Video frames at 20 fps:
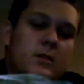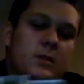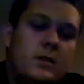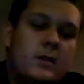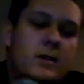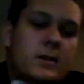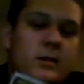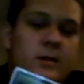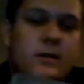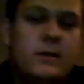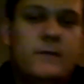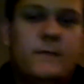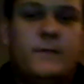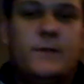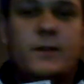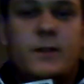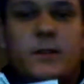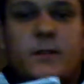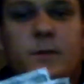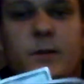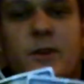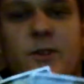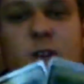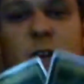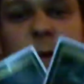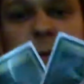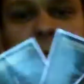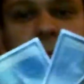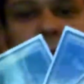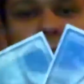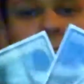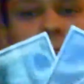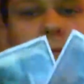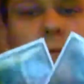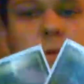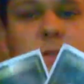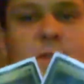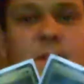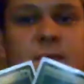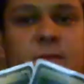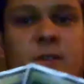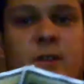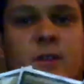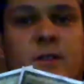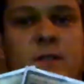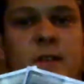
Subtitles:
For the 3 drops, playing 4 Sifter.